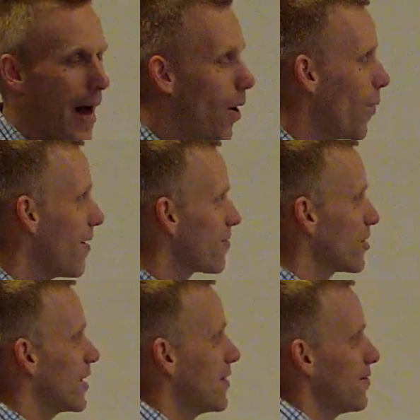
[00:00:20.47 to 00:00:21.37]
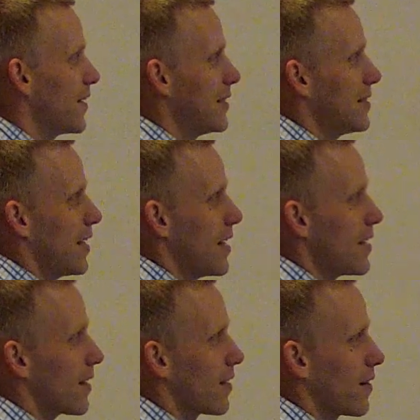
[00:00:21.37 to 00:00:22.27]
However, if I
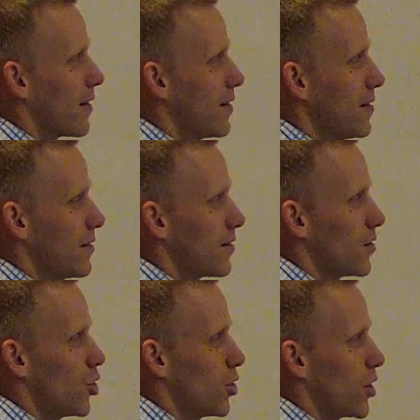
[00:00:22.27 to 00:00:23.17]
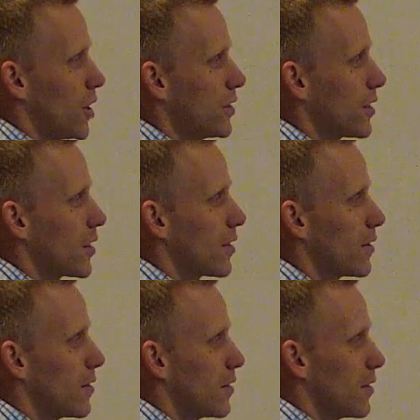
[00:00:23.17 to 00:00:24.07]
take this chunk
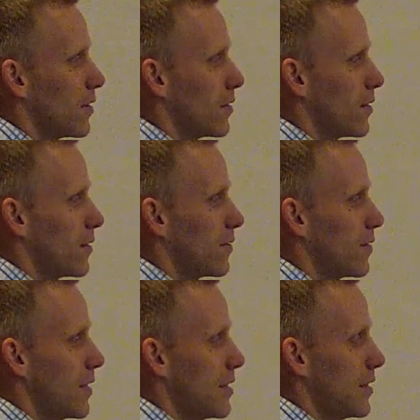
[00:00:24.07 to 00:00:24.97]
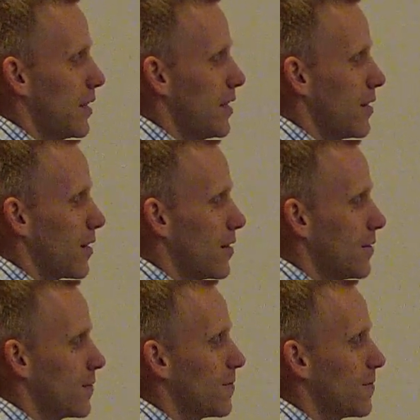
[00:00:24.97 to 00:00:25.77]
right here,